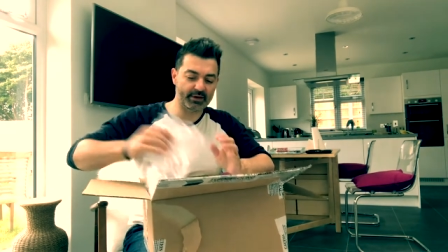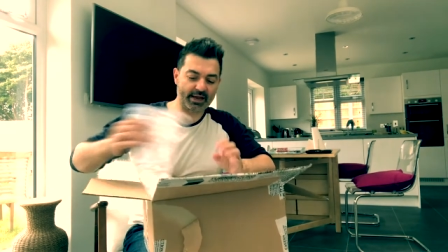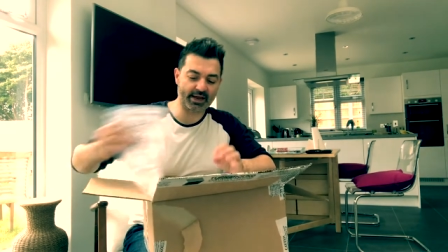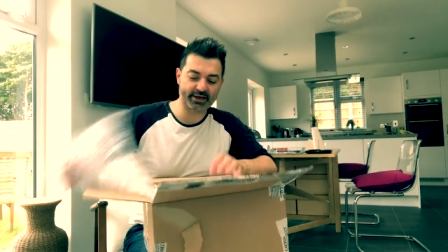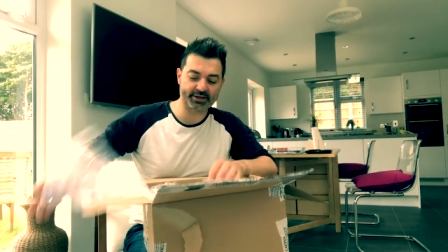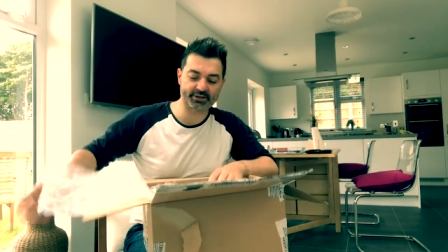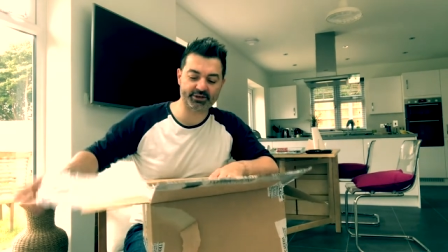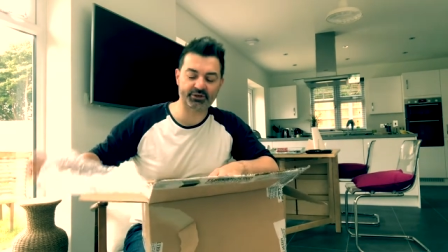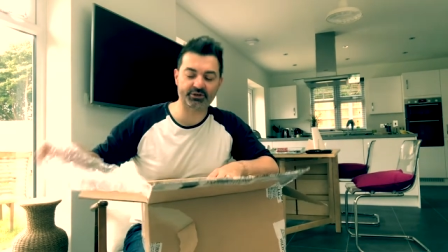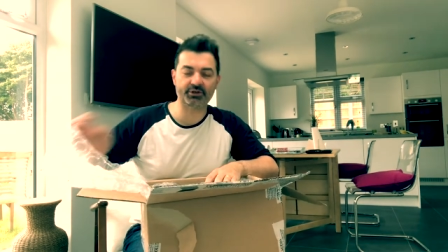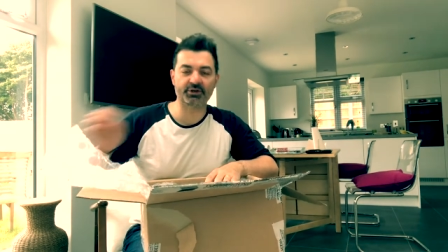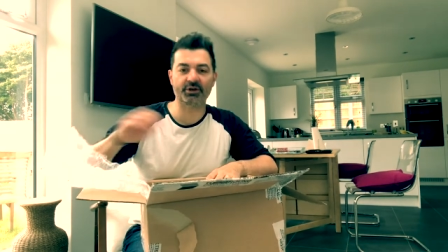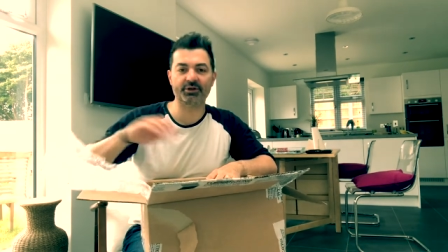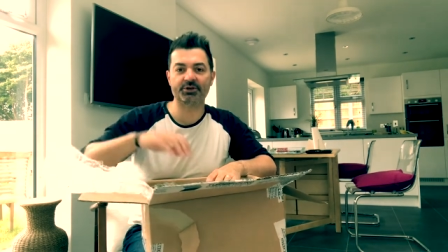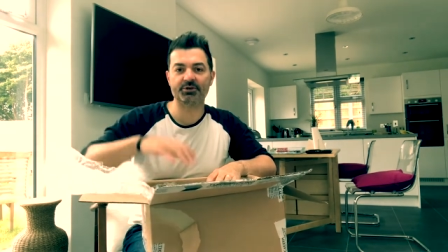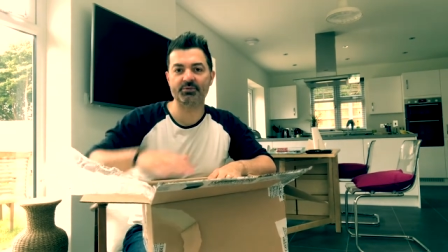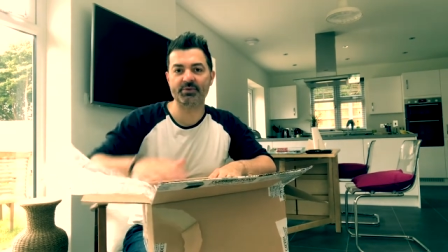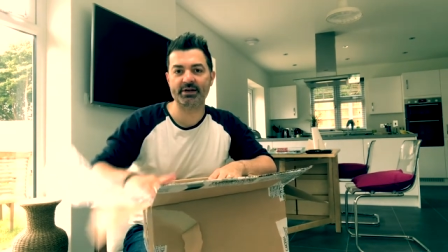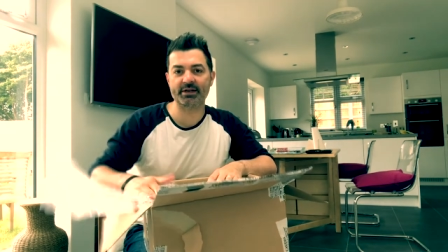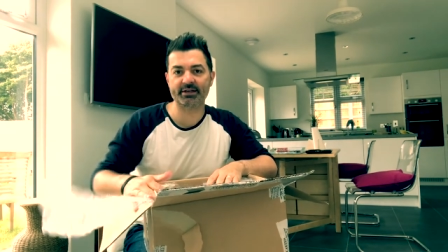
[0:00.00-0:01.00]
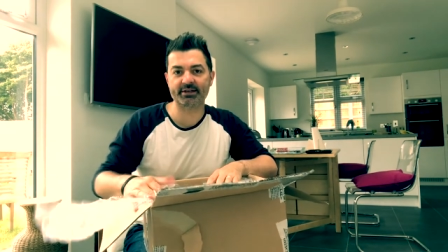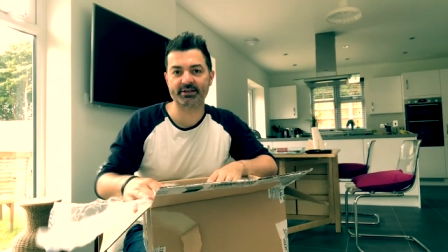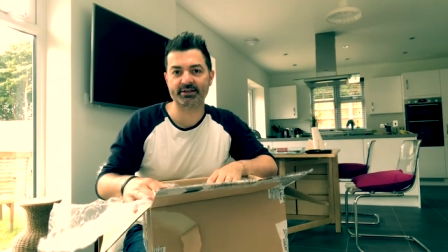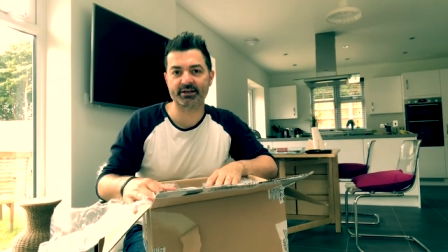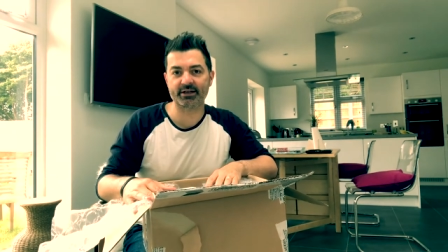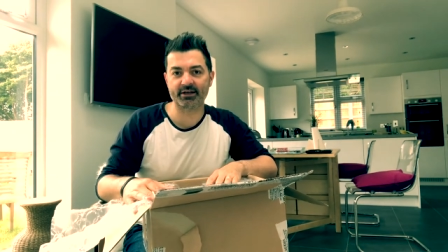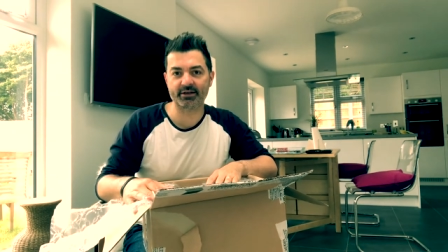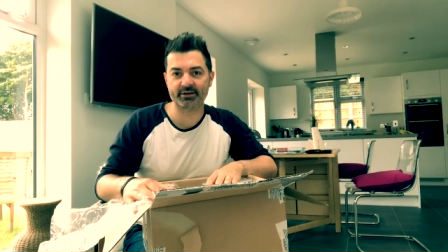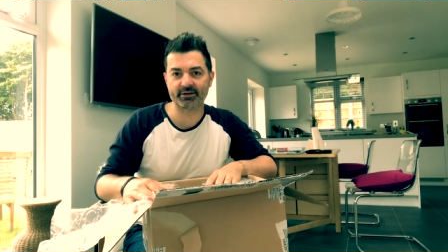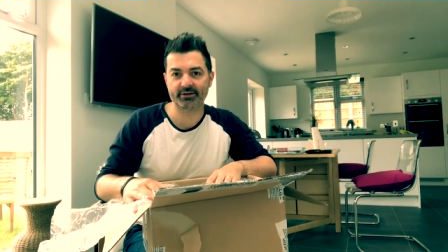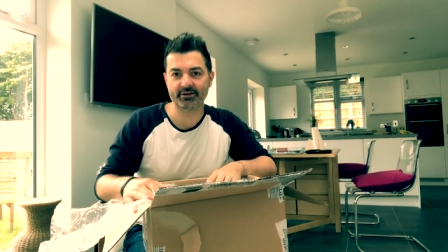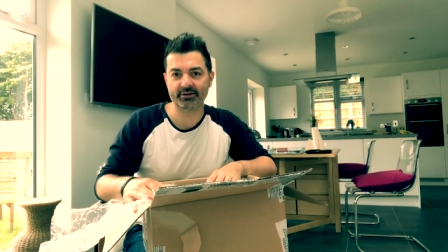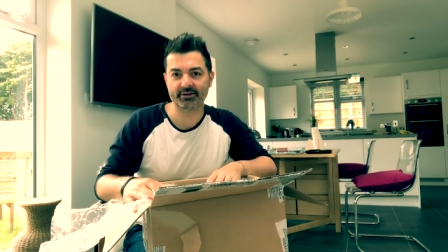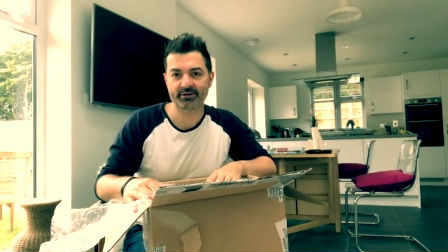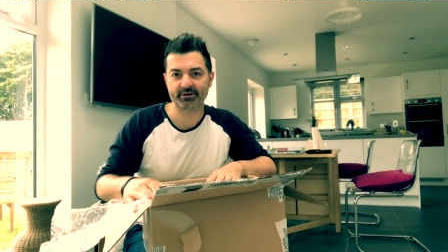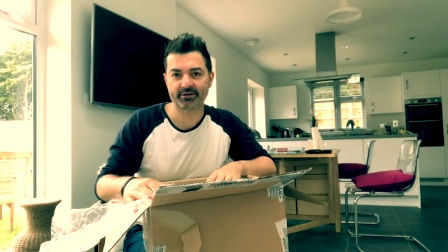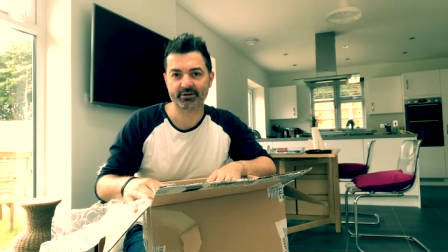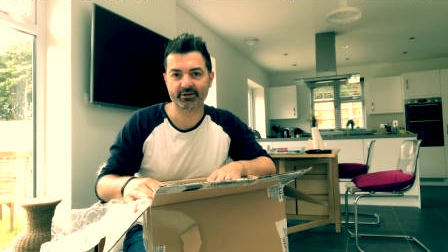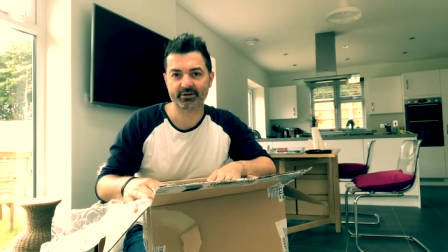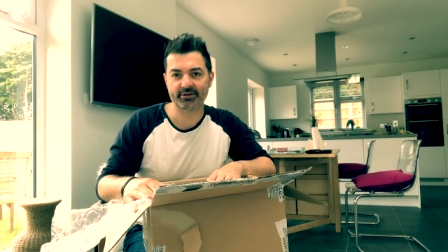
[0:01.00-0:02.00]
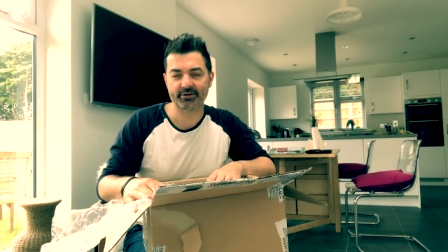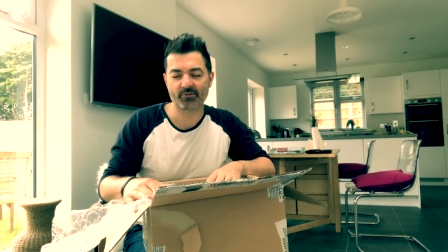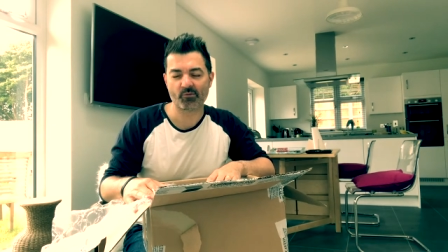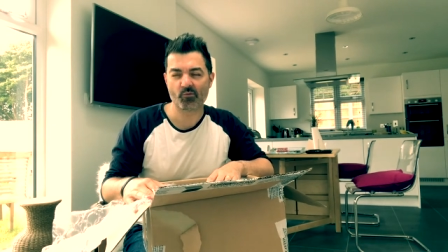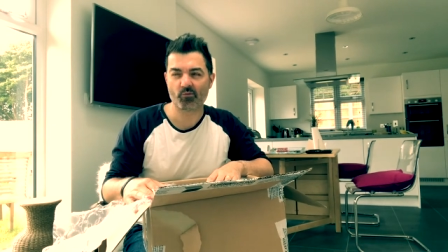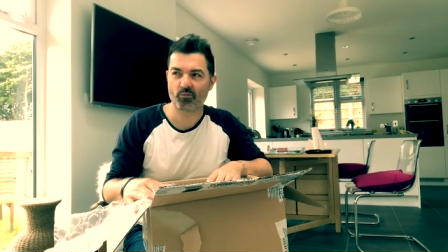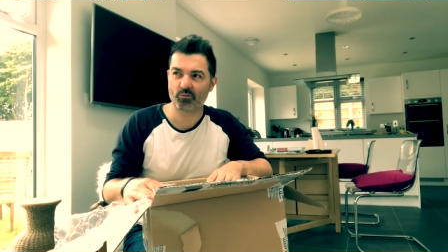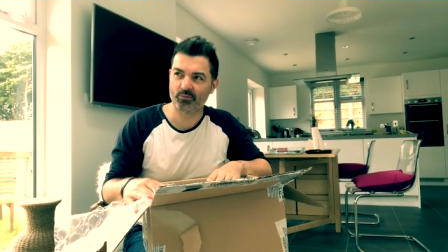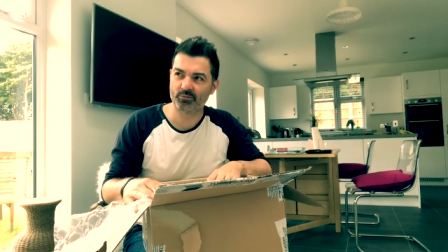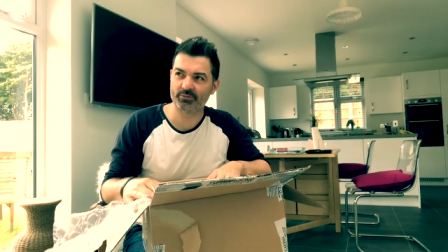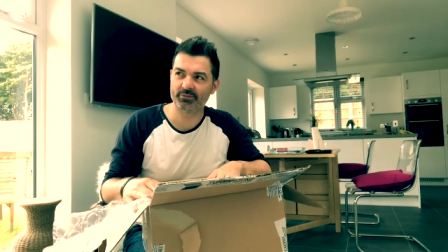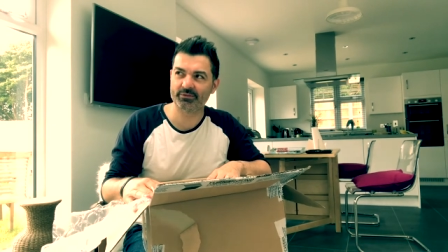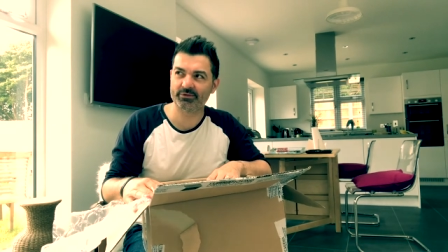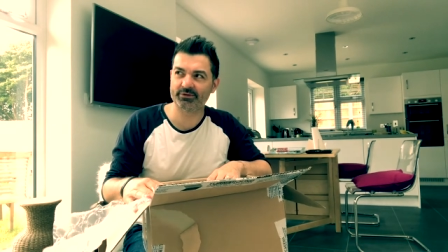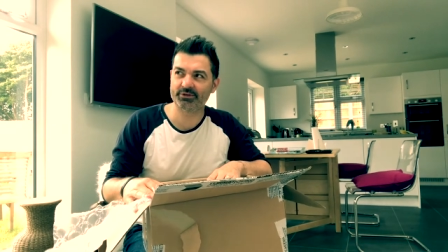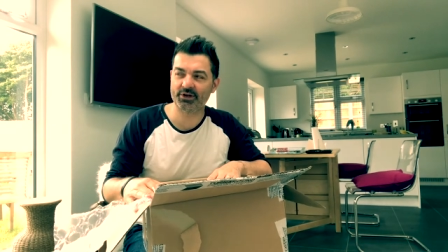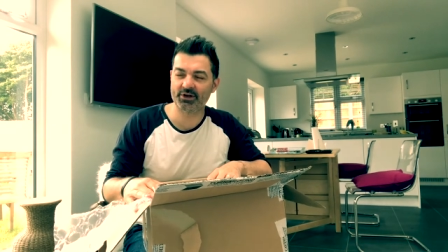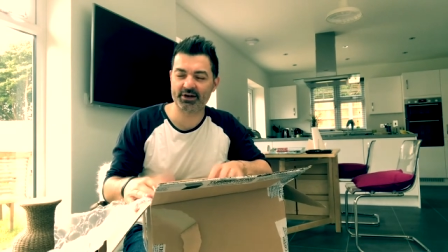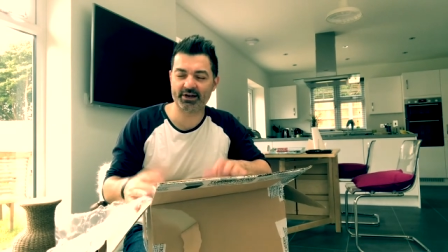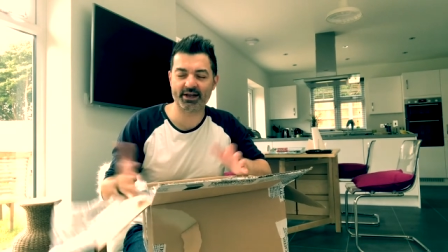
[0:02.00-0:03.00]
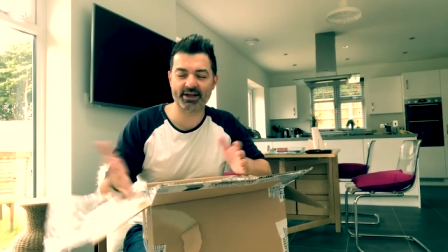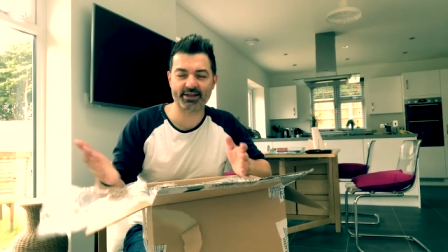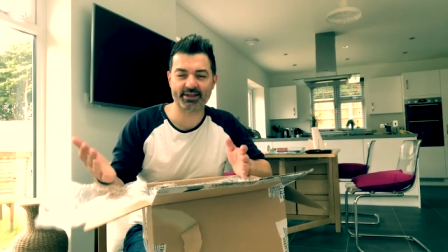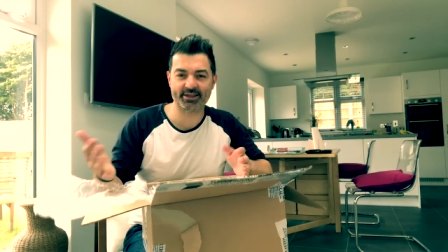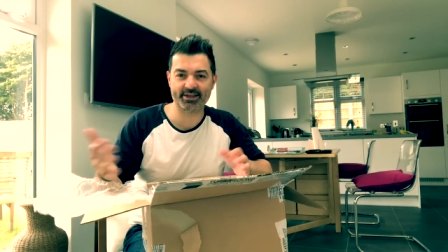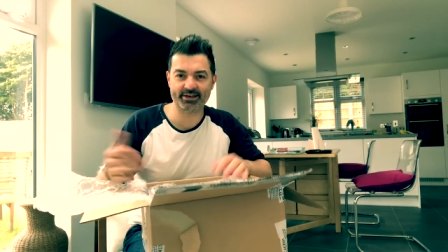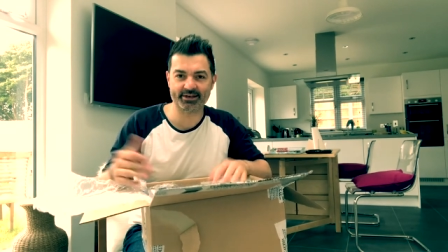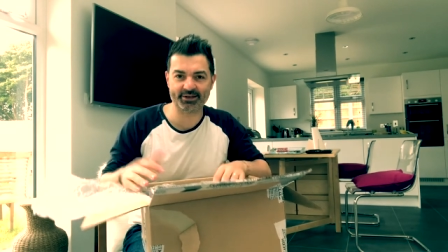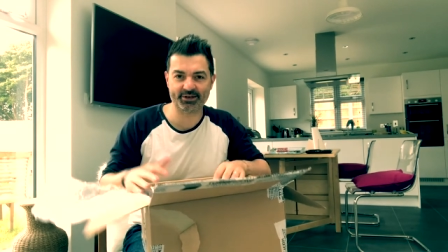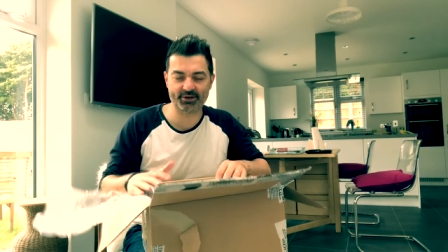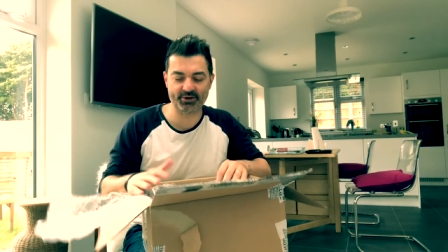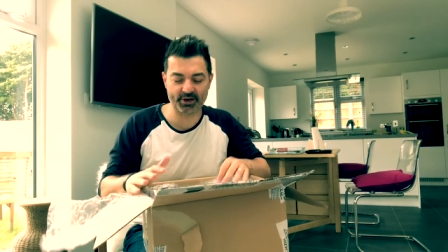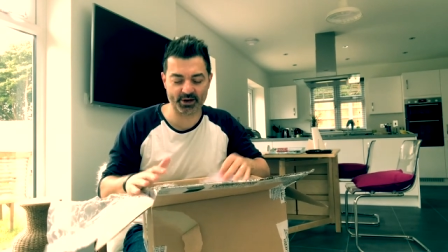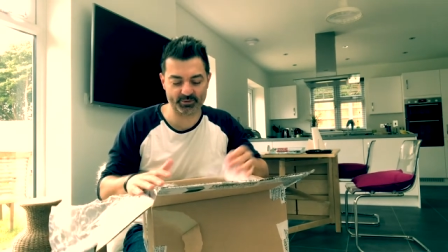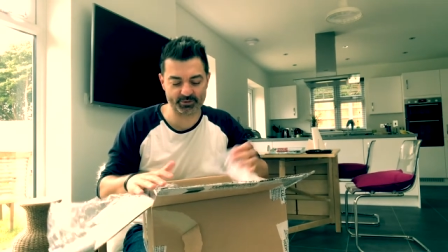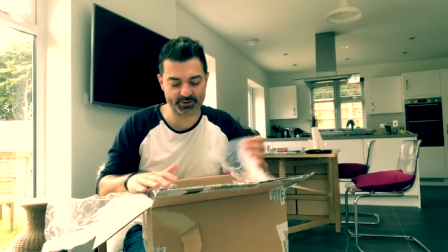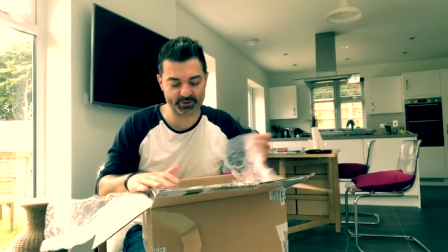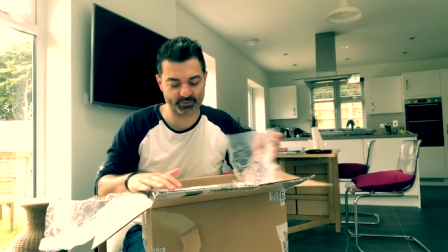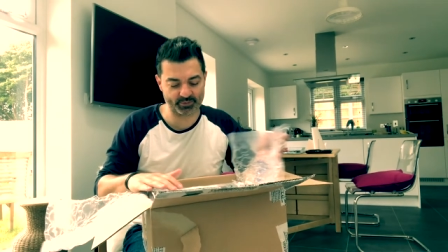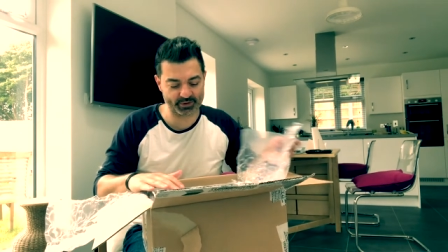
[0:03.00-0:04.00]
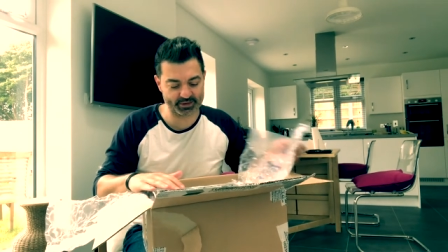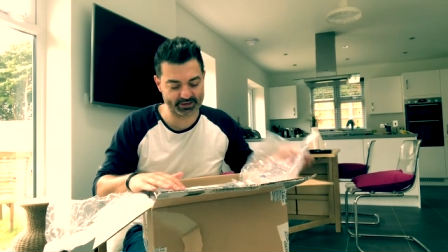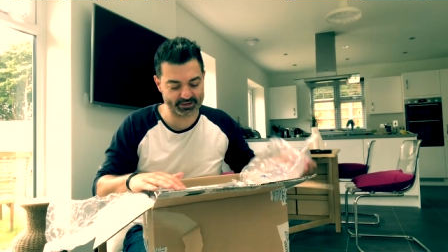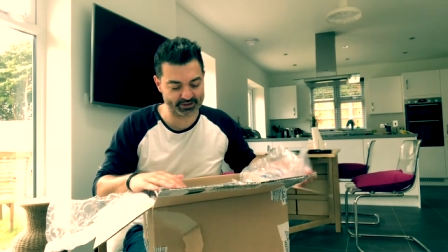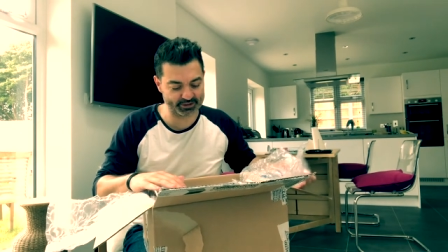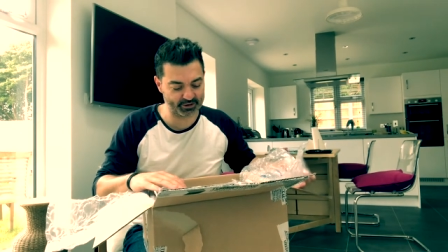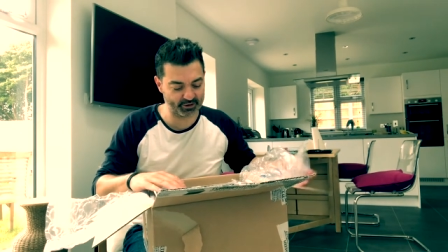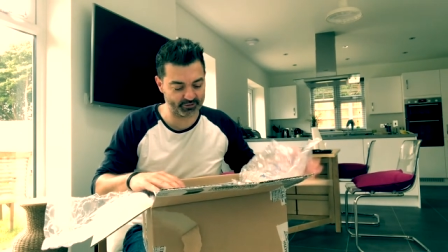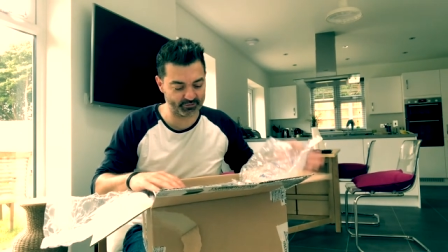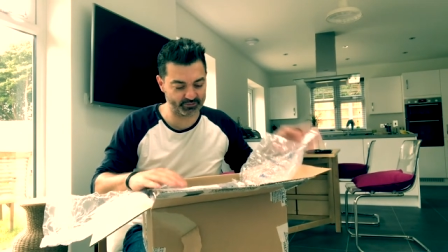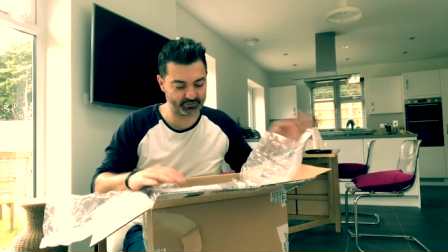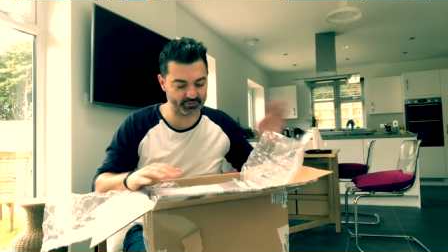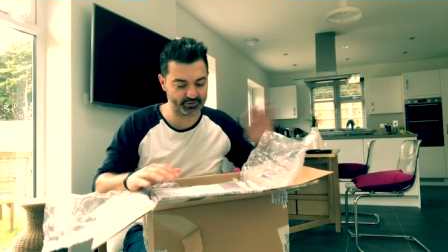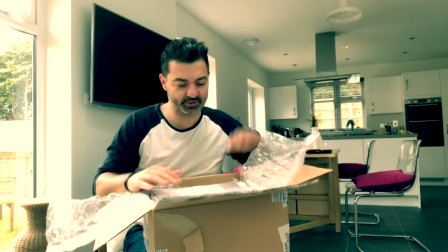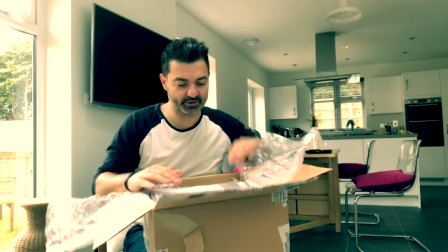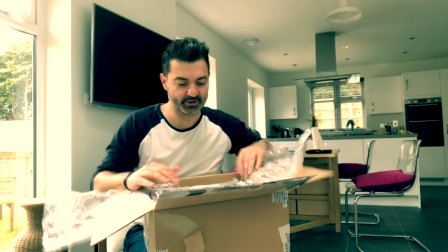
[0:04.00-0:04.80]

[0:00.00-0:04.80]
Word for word: ex-church minister turned atheist who helps the police solve